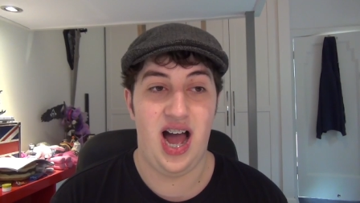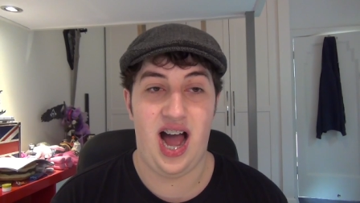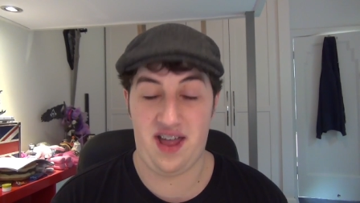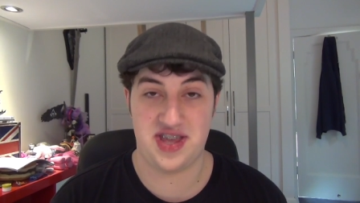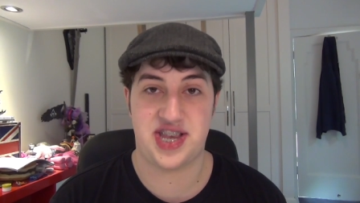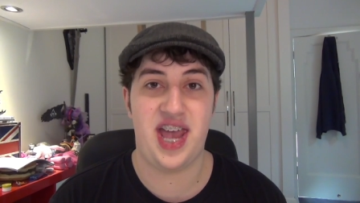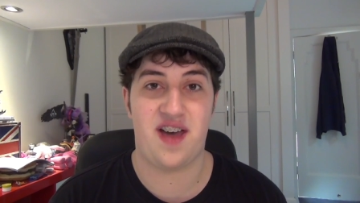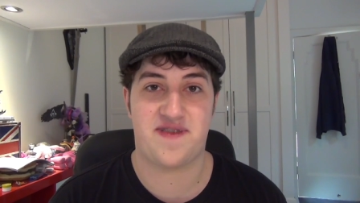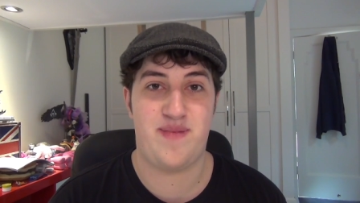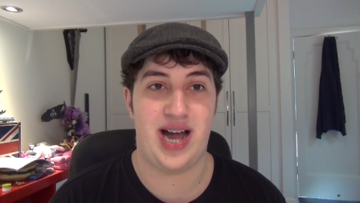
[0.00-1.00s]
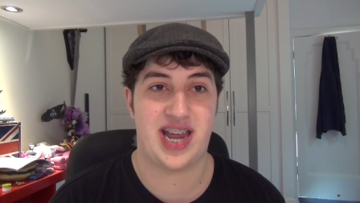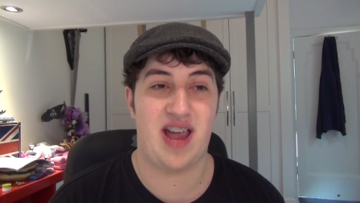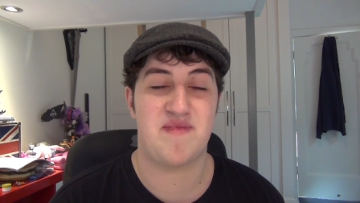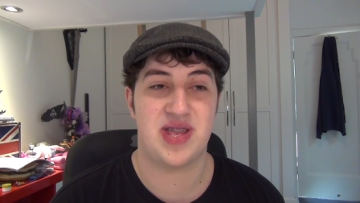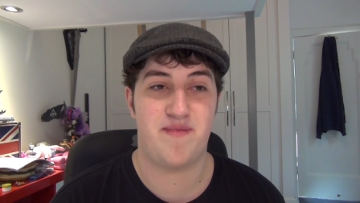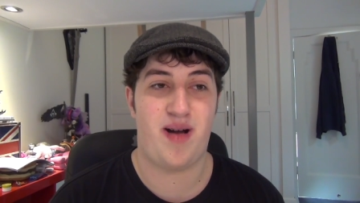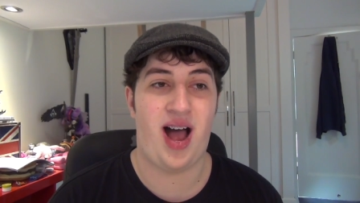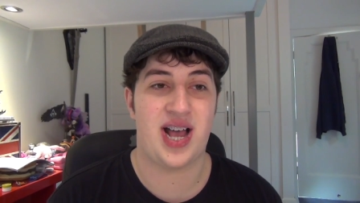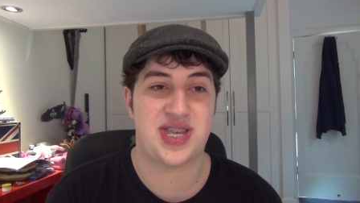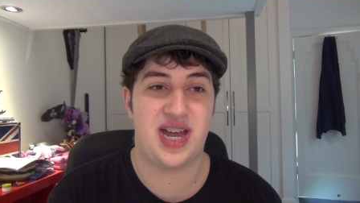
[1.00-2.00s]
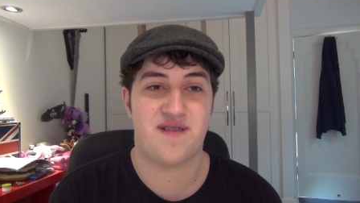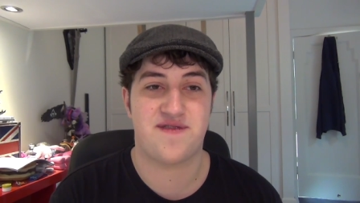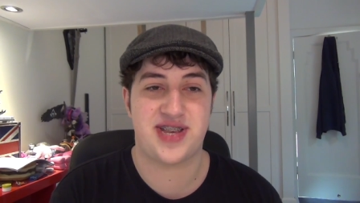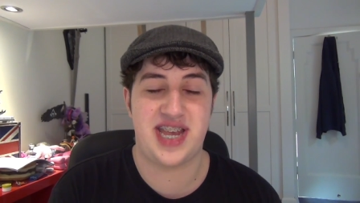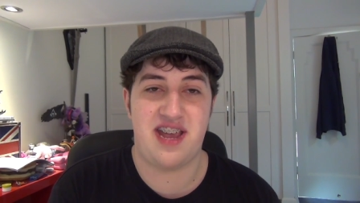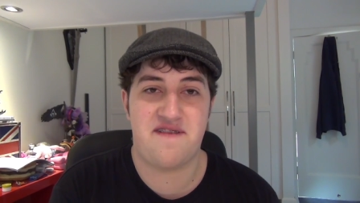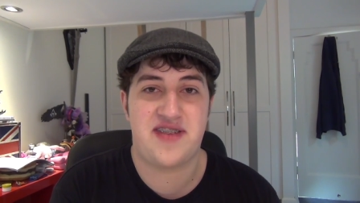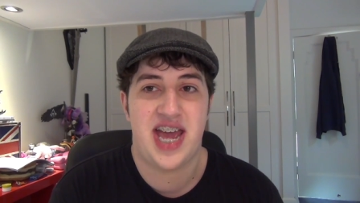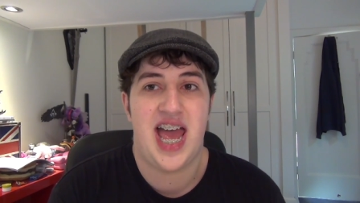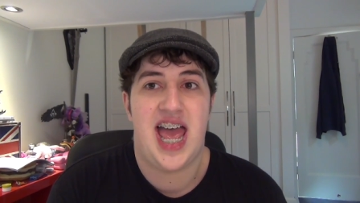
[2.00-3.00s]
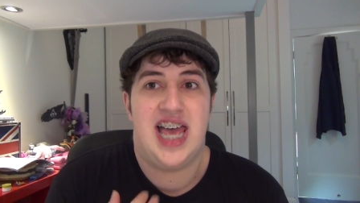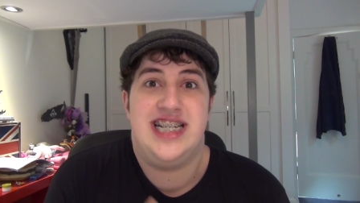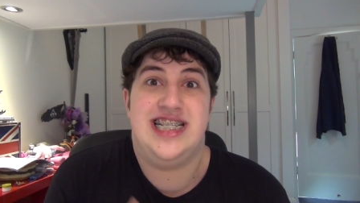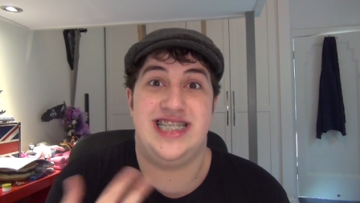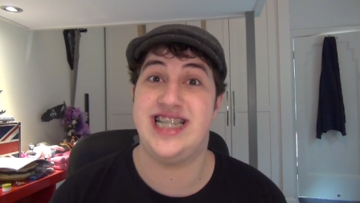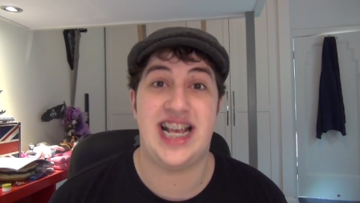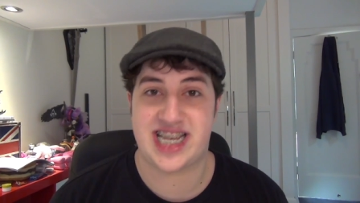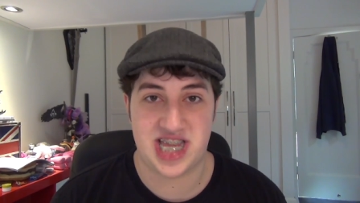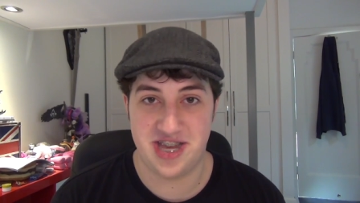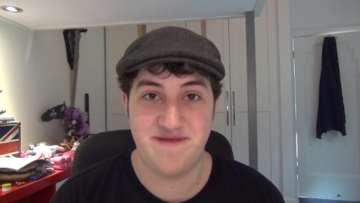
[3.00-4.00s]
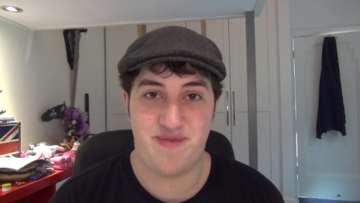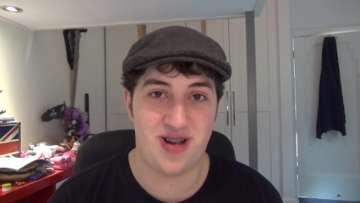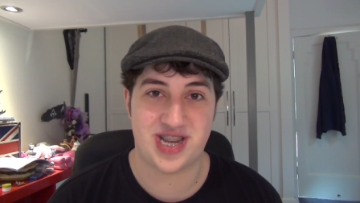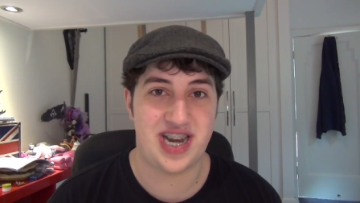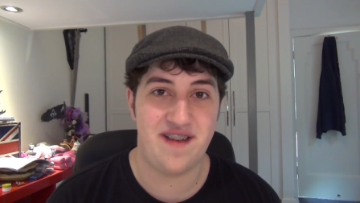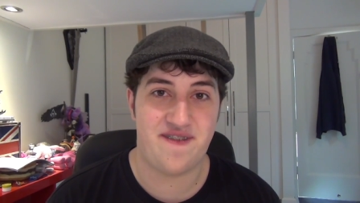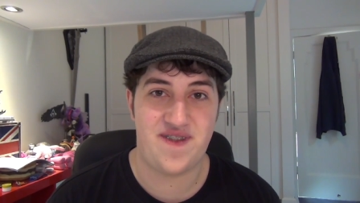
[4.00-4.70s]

uh, other South Park games in the past that have received less than positive